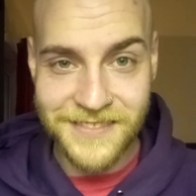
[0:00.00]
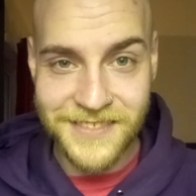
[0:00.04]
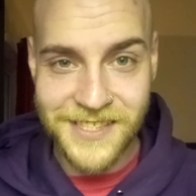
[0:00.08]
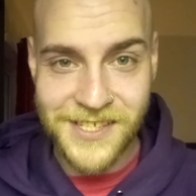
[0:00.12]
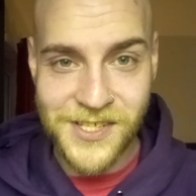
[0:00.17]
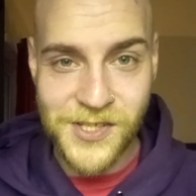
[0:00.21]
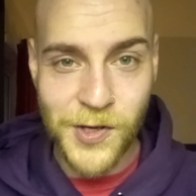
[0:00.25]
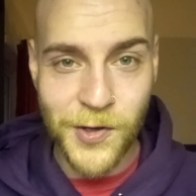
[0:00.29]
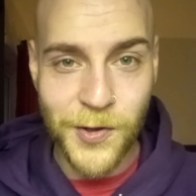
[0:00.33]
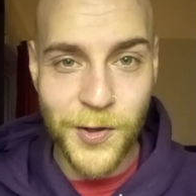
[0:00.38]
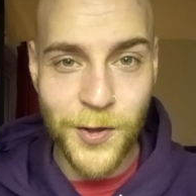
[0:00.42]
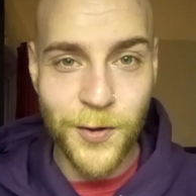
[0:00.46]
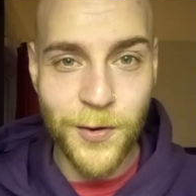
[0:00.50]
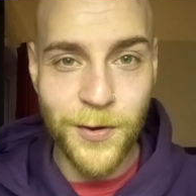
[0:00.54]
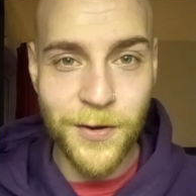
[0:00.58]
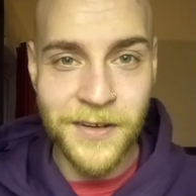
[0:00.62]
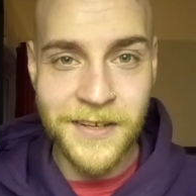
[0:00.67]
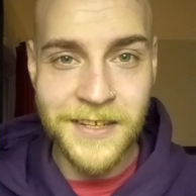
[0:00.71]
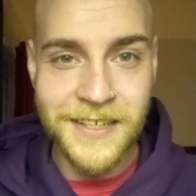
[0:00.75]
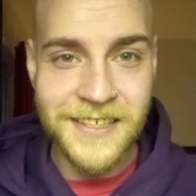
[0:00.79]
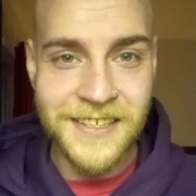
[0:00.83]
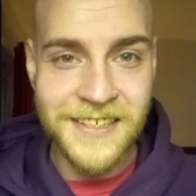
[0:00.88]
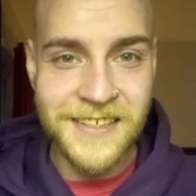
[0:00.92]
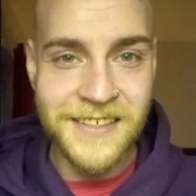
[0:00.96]
So
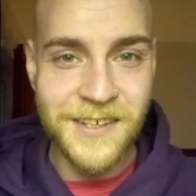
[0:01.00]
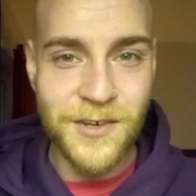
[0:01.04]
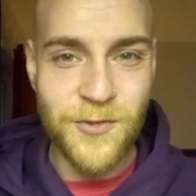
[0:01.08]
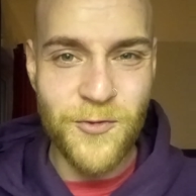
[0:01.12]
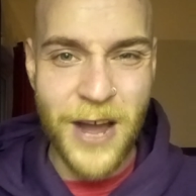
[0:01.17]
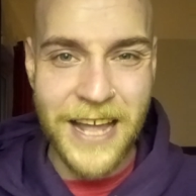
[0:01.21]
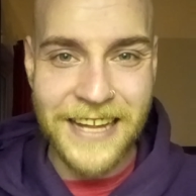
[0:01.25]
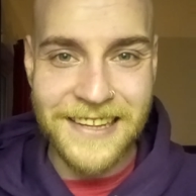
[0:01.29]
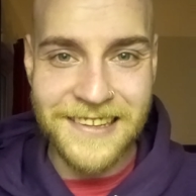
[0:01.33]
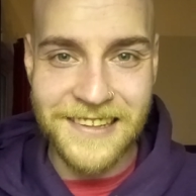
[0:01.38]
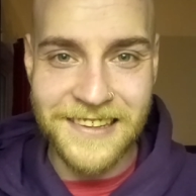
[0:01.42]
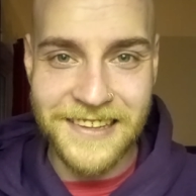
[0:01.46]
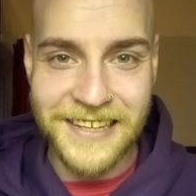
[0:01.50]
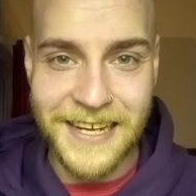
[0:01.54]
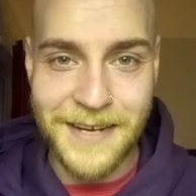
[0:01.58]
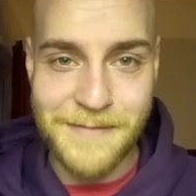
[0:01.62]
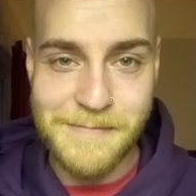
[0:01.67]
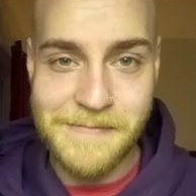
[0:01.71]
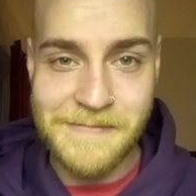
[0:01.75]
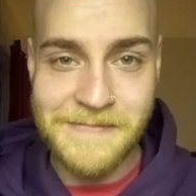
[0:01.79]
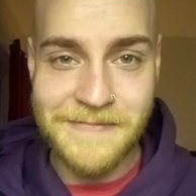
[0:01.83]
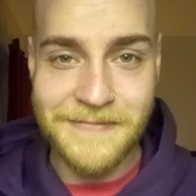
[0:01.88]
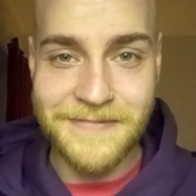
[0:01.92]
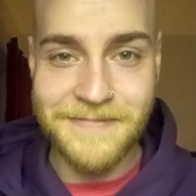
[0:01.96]
you rattle
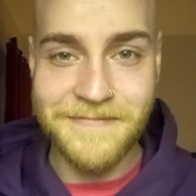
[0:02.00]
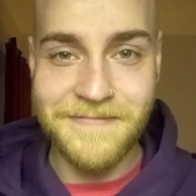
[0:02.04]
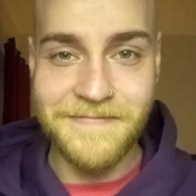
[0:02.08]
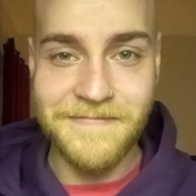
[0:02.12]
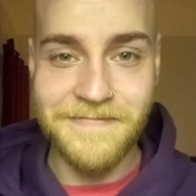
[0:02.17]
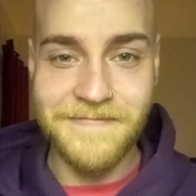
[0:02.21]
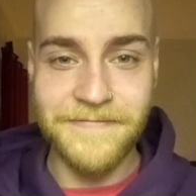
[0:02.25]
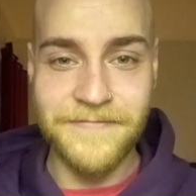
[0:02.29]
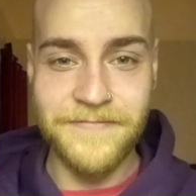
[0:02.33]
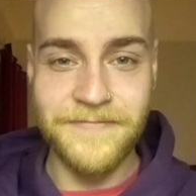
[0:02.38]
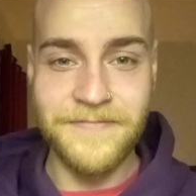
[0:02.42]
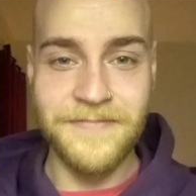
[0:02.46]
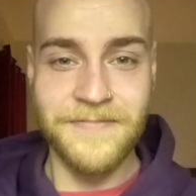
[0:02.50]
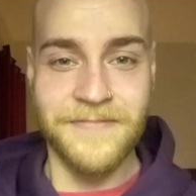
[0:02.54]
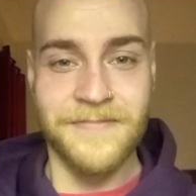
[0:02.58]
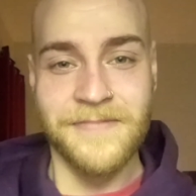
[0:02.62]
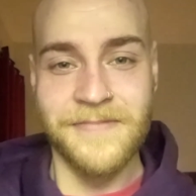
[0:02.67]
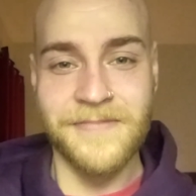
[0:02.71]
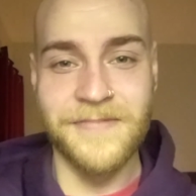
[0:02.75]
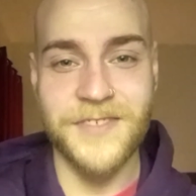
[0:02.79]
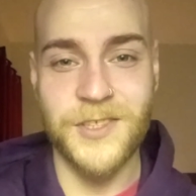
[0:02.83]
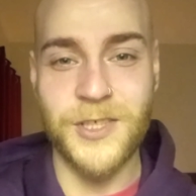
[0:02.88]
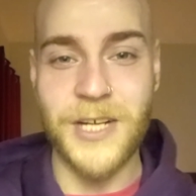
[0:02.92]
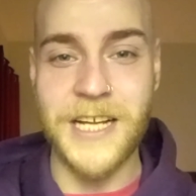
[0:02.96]
them,
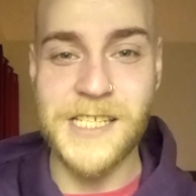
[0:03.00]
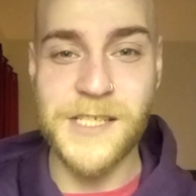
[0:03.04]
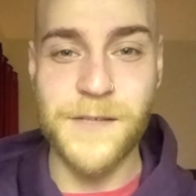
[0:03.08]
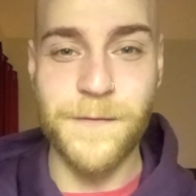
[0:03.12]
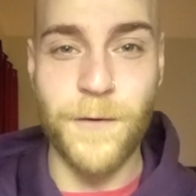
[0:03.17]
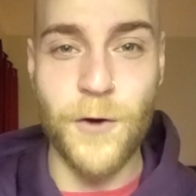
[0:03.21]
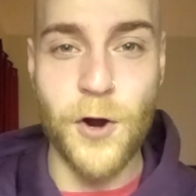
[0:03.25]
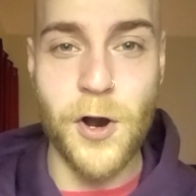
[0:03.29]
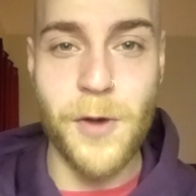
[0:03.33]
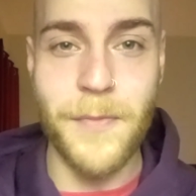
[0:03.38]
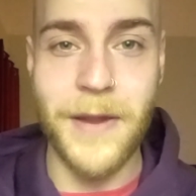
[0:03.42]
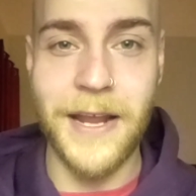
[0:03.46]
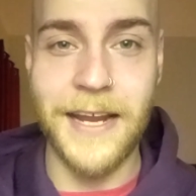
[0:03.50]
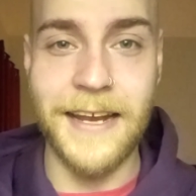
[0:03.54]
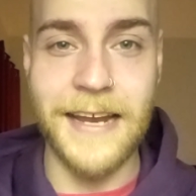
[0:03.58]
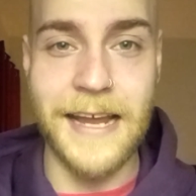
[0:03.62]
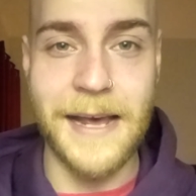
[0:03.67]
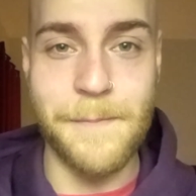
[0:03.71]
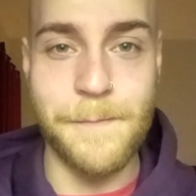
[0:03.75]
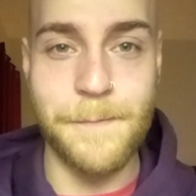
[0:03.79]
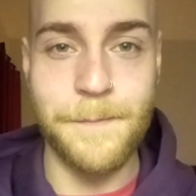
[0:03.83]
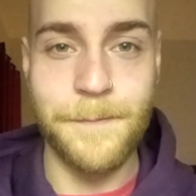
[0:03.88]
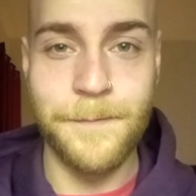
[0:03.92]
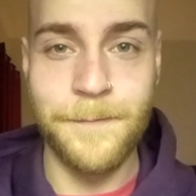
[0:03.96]
transforming
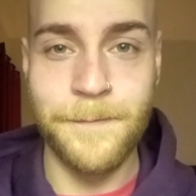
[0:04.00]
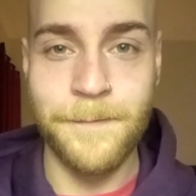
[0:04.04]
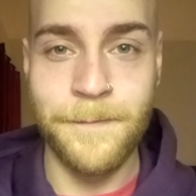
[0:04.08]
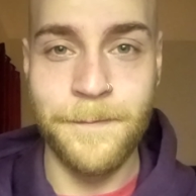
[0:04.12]
them.